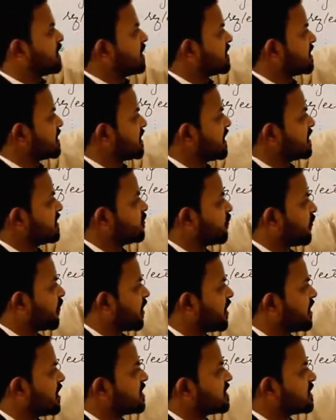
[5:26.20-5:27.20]
This is
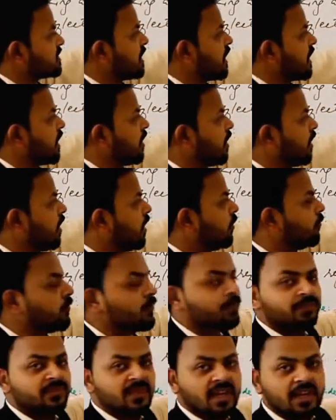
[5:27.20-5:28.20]
first law
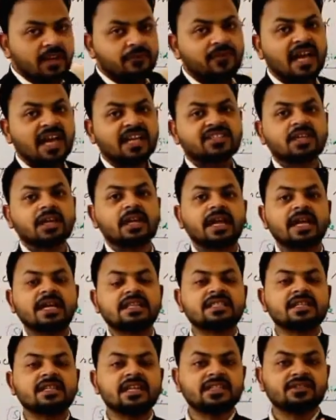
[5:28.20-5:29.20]
of reflection.
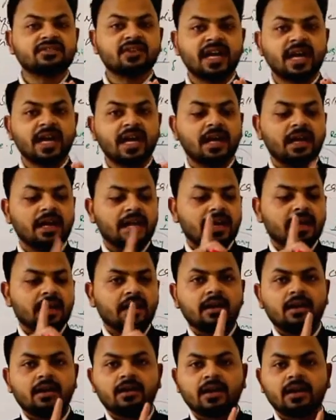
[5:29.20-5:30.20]
Incident
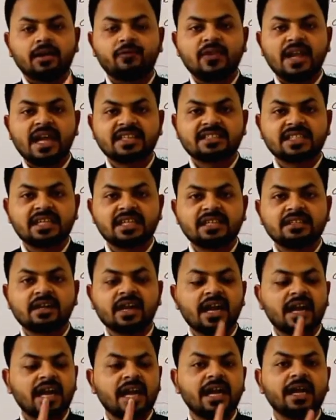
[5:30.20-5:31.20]
ray, reflected
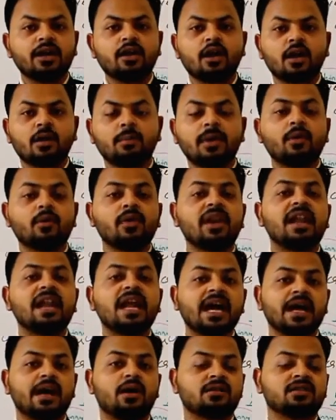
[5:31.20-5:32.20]
ray and normal will
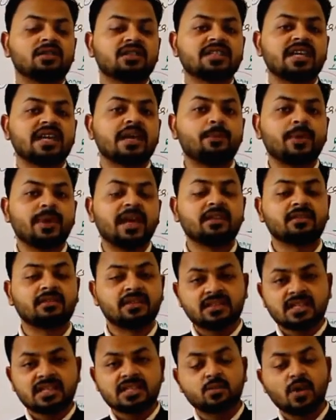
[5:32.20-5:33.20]
lie on the same plane.
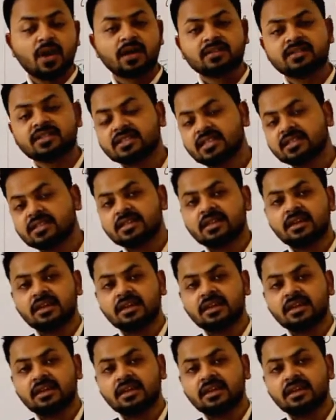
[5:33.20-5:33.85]
This is what? This